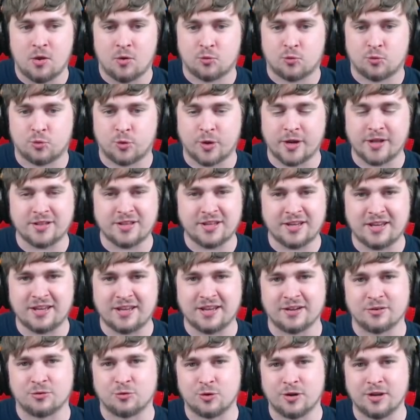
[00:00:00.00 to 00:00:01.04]

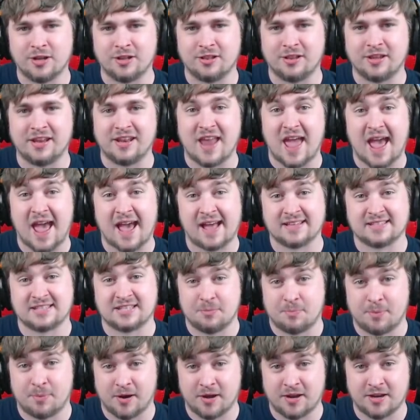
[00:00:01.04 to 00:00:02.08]
really nasty
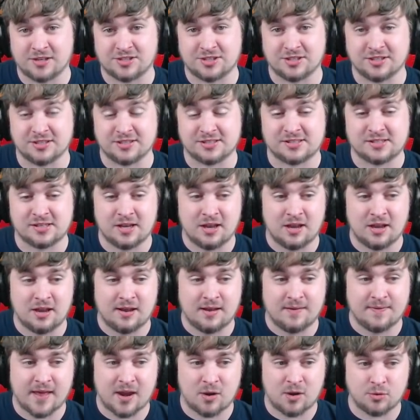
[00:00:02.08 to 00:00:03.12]
punishes
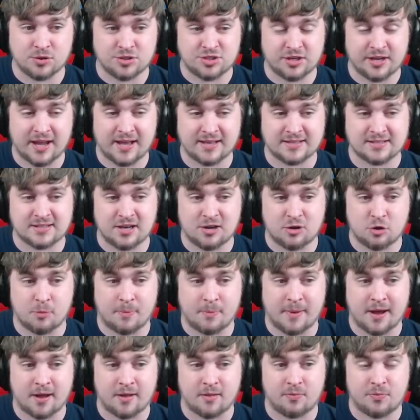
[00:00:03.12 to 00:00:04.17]
that I want you guys to know
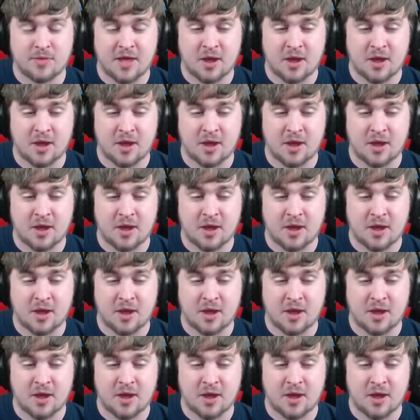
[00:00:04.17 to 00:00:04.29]
about.